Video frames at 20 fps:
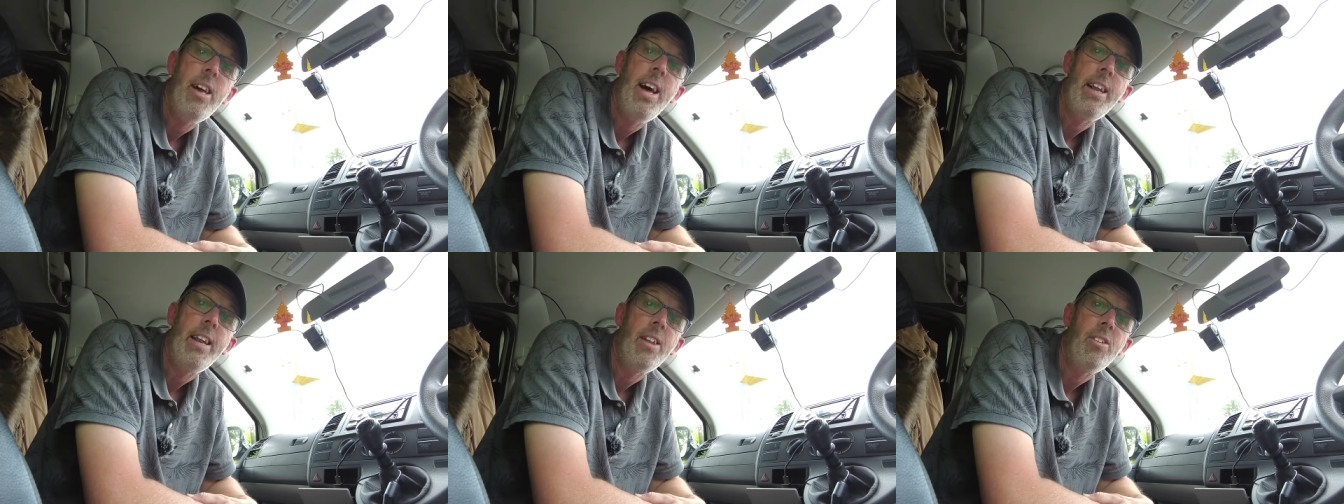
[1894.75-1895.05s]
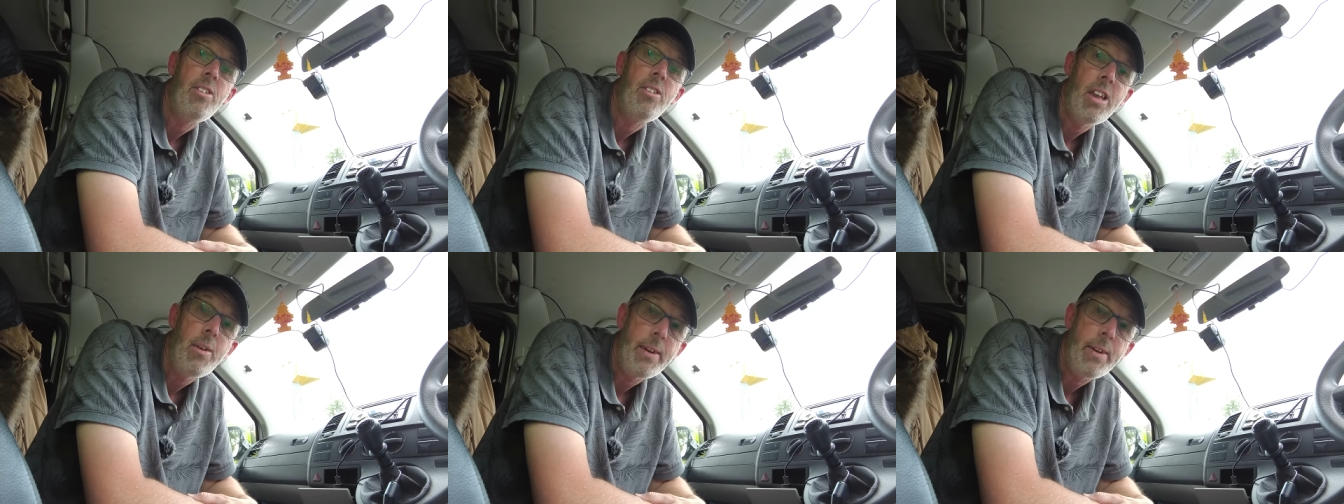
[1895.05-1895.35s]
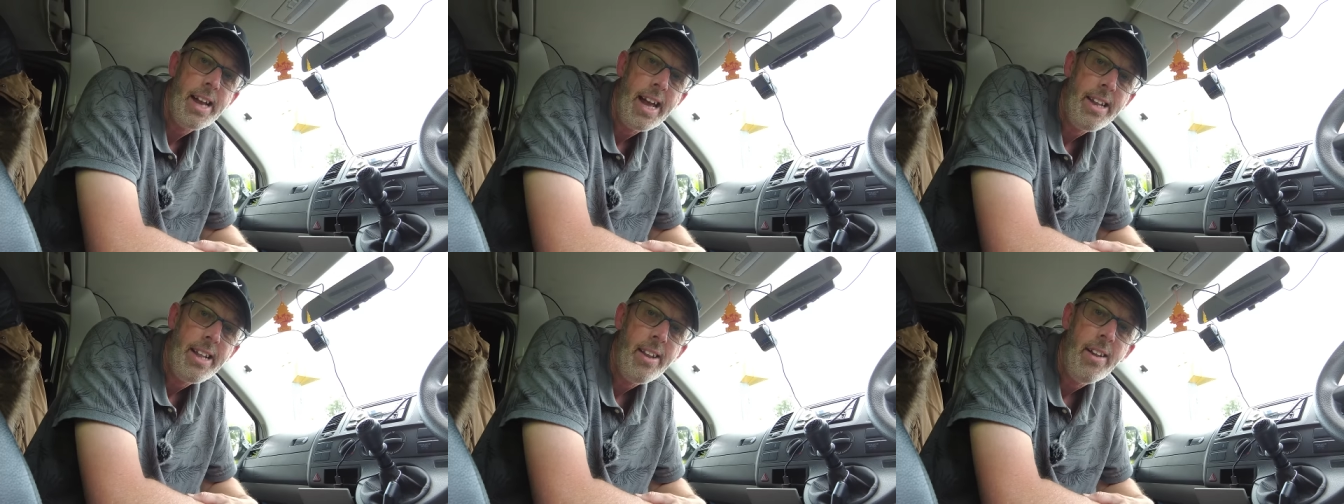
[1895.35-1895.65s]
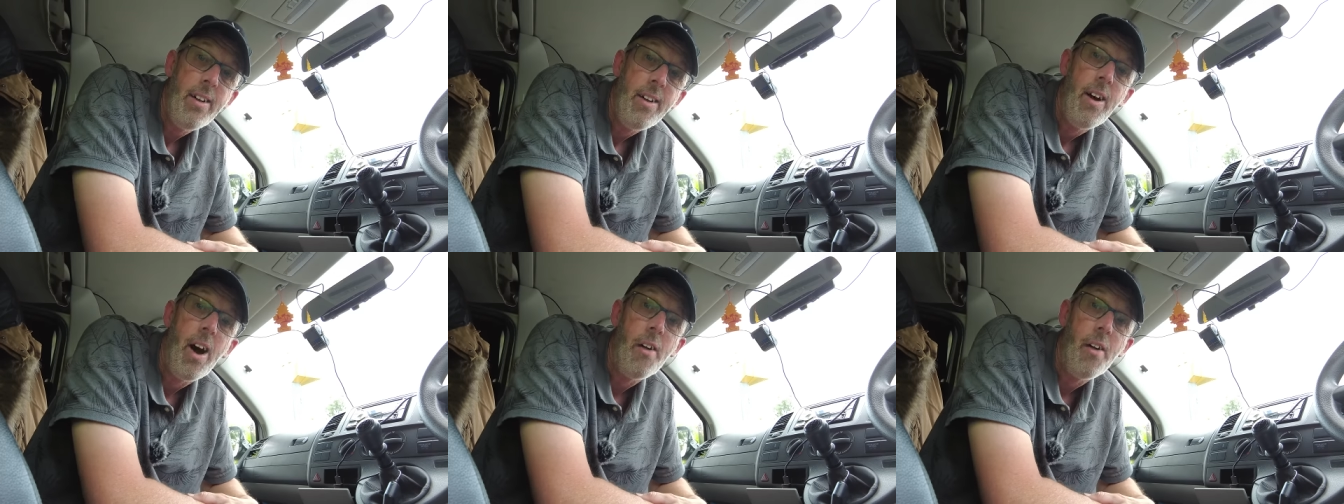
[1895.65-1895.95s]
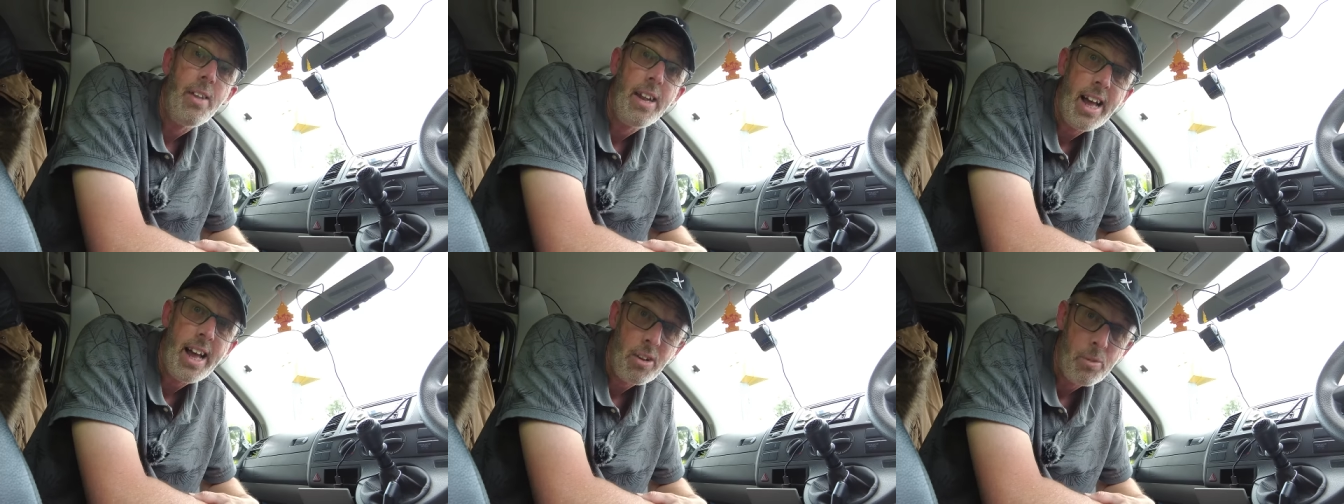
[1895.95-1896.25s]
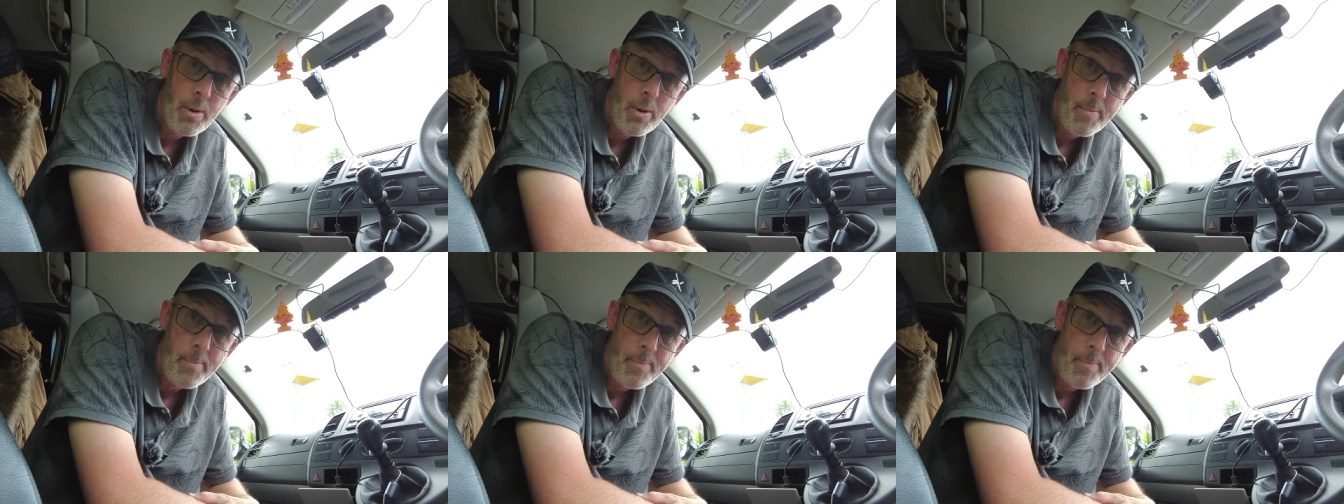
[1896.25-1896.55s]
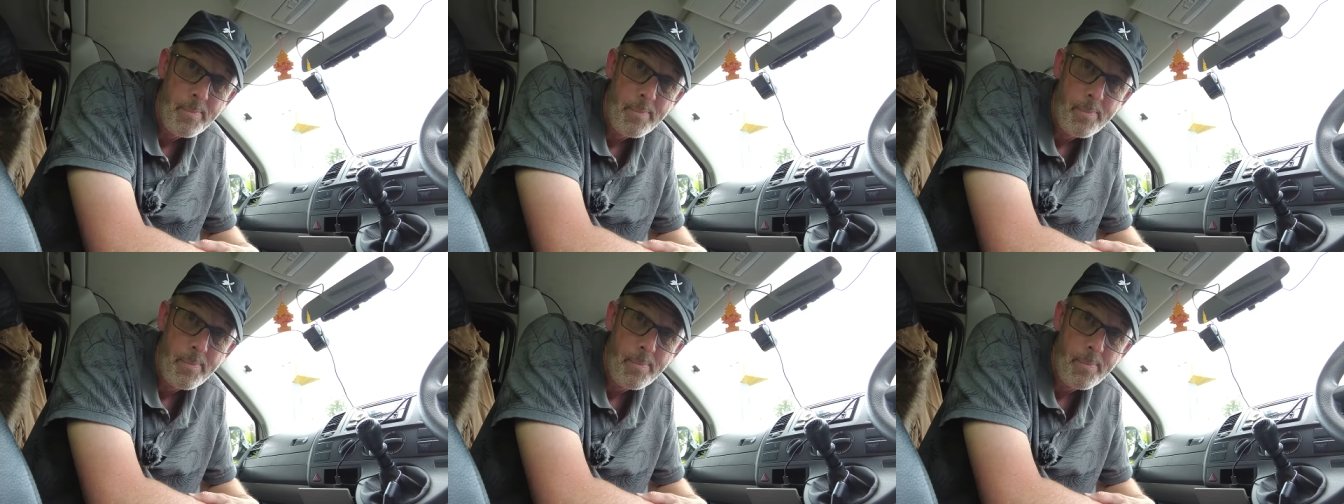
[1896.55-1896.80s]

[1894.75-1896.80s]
and i'll see you again on the next one